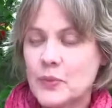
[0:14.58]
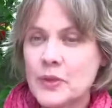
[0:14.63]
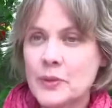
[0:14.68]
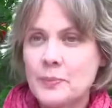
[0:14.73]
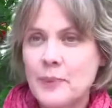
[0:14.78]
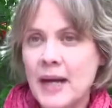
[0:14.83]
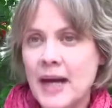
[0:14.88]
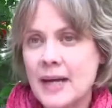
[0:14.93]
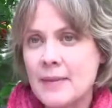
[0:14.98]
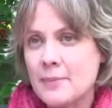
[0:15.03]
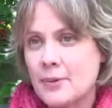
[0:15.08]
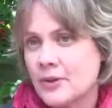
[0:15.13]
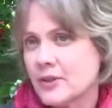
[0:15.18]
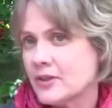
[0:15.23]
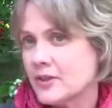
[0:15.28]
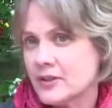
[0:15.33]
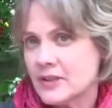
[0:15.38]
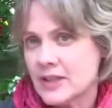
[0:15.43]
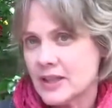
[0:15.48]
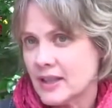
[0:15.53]
The
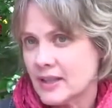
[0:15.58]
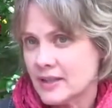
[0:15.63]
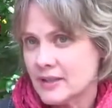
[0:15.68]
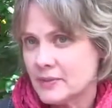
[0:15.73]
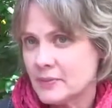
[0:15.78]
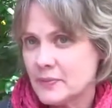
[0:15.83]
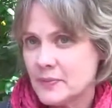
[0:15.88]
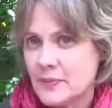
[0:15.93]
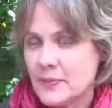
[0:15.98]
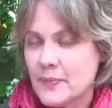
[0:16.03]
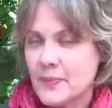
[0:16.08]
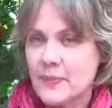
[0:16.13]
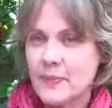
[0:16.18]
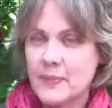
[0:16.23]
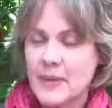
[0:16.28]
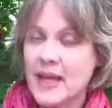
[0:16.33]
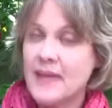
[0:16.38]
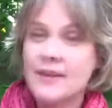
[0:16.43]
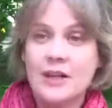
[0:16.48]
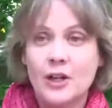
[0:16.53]
Bible
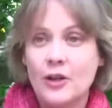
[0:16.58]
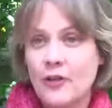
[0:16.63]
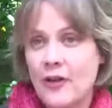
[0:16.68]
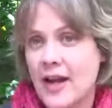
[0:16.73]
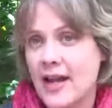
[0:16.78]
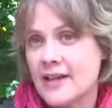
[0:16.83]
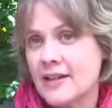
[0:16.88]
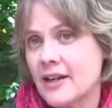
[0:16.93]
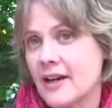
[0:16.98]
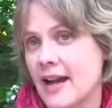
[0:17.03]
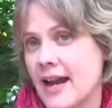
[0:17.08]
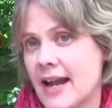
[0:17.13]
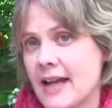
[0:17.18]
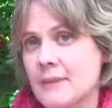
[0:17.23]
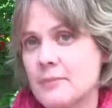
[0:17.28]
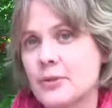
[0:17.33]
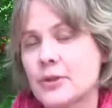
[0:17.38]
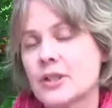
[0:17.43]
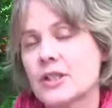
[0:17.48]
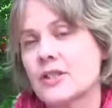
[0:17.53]
and the Quran are
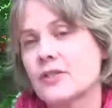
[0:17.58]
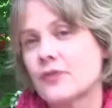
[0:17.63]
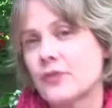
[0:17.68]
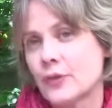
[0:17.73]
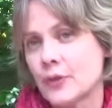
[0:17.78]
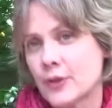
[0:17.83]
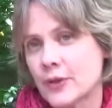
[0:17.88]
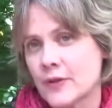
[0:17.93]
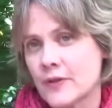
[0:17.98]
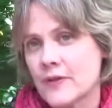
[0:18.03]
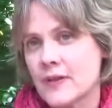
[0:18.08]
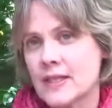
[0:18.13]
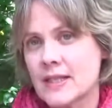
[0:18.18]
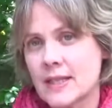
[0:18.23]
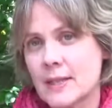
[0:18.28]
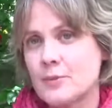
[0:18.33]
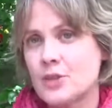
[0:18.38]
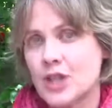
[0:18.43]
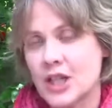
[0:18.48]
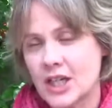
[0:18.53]
handbooks for the
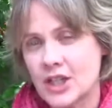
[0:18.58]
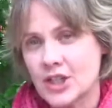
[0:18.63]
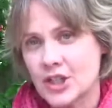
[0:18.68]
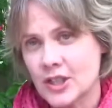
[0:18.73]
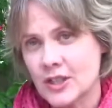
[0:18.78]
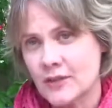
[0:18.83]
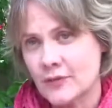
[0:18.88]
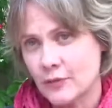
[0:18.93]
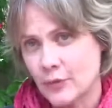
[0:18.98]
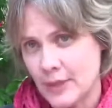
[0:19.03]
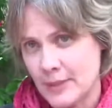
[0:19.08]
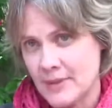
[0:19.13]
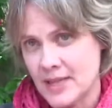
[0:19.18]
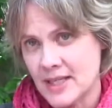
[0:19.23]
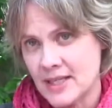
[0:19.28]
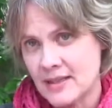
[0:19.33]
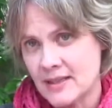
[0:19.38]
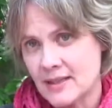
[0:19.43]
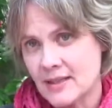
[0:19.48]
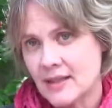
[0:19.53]
subjugation of
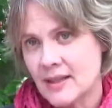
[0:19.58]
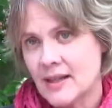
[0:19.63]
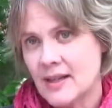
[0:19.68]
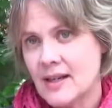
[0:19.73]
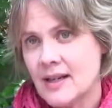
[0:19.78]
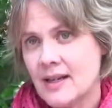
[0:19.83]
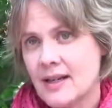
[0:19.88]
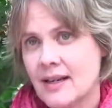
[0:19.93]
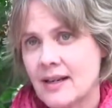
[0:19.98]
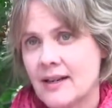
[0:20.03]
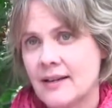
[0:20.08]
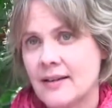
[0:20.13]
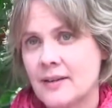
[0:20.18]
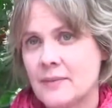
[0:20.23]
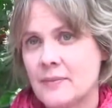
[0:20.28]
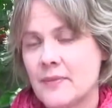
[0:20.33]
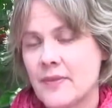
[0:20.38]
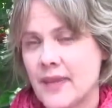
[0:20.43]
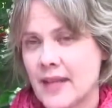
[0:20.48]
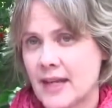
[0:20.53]
women.
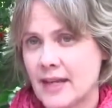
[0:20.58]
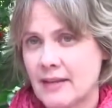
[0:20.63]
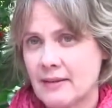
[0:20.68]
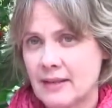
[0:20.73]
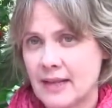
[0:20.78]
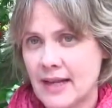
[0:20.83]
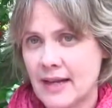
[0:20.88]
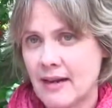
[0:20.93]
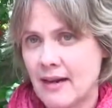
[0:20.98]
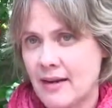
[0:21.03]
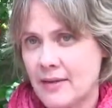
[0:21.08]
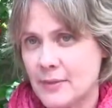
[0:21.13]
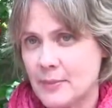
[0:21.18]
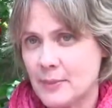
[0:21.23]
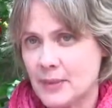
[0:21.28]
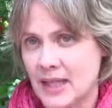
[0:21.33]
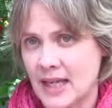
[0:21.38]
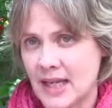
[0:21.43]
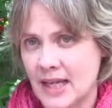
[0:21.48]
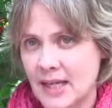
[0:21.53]
They lay all the
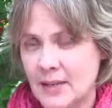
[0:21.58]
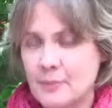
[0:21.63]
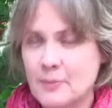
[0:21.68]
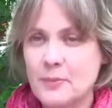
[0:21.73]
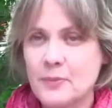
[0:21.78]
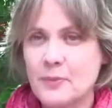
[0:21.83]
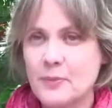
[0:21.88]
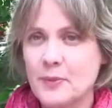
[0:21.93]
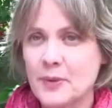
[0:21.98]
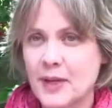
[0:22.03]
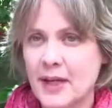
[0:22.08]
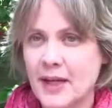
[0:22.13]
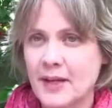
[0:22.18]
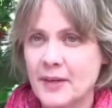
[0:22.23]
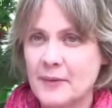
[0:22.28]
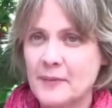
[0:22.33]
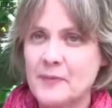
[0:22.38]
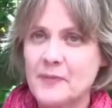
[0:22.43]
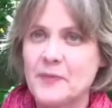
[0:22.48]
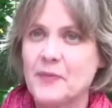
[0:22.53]
blame
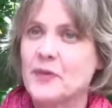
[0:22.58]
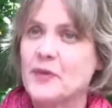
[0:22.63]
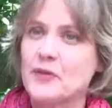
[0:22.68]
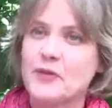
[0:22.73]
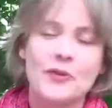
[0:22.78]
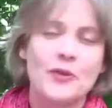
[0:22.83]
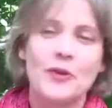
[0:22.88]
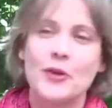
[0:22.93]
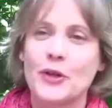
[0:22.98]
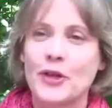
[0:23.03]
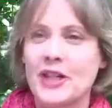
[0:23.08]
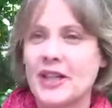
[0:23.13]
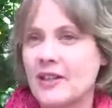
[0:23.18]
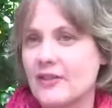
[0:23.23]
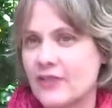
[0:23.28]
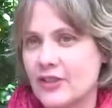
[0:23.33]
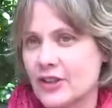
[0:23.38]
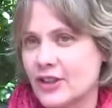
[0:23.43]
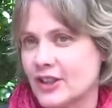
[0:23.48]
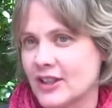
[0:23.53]
for
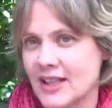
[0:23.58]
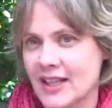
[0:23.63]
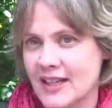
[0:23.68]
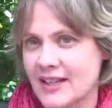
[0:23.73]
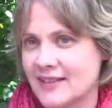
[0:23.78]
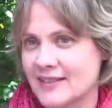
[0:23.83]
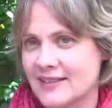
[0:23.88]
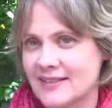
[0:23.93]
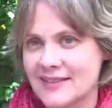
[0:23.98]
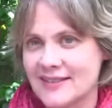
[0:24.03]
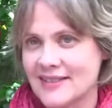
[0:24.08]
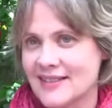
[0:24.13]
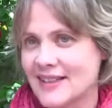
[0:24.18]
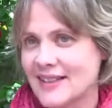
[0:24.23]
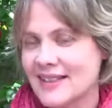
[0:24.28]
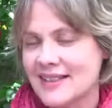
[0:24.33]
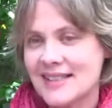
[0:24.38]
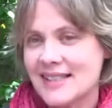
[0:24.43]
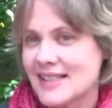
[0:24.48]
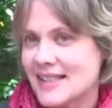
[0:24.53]
evil and
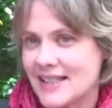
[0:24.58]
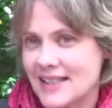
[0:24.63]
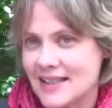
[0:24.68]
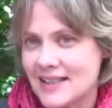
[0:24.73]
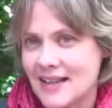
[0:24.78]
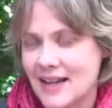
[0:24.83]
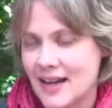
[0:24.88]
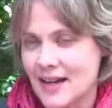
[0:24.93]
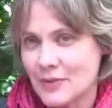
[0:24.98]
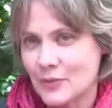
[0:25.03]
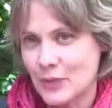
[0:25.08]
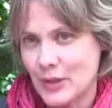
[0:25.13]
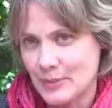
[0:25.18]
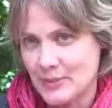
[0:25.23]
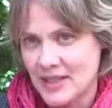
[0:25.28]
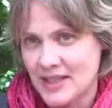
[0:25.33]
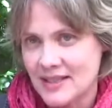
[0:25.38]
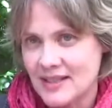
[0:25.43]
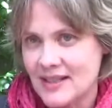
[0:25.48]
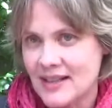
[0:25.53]
sin on
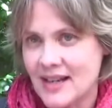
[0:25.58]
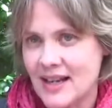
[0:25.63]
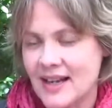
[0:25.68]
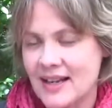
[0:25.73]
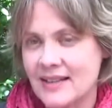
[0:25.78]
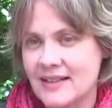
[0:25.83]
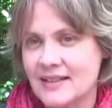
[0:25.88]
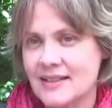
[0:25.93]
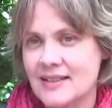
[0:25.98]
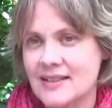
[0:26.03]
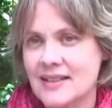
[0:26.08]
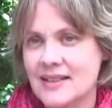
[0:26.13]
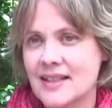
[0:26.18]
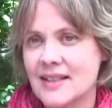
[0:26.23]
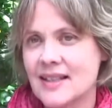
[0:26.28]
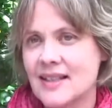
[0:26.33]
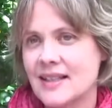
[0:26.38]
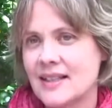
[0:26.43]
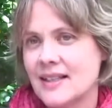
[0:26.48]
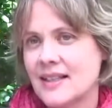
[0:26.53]
women, and
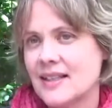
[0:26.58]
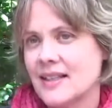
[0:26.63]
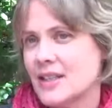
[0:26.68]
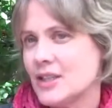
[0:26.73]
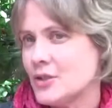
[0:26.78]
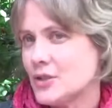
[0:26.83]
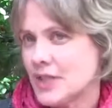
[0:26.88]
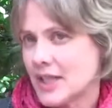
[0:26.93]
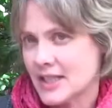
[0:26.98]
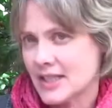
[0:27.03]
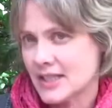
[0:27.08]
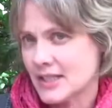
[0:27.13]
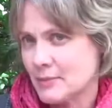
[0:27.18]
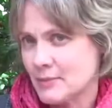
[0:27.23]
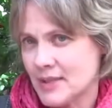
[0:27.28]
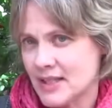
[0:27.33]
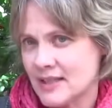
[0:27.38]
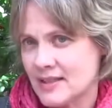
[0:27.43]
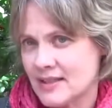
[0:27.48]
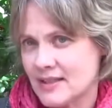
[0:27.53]
in the New
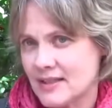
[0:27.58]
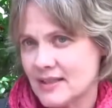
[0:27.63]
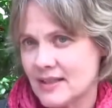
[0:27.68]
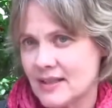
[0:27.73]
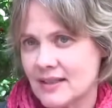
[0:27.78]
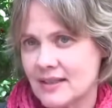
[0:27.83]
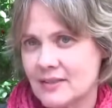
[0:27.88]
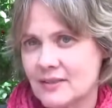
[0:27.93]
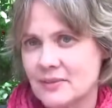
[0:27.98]
Testament,